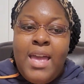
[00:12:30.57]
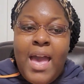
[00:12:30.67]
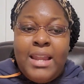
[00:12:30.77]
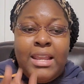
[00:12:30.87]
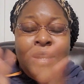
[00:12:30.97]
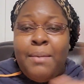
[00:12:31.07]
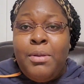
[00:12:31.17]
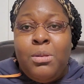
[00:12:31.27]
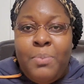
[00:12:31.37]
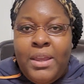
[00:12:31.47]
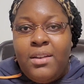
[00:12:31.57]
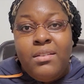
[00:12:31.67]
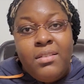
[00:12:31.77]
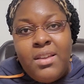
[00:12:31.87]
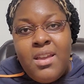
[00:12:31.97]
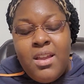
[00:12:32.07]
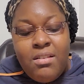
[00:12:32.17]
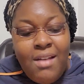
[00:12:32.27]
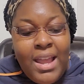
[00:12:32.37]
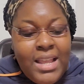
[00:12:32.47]
an enamel pin,
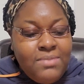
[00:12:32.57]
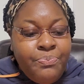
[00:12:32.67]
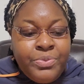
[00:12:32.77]
right?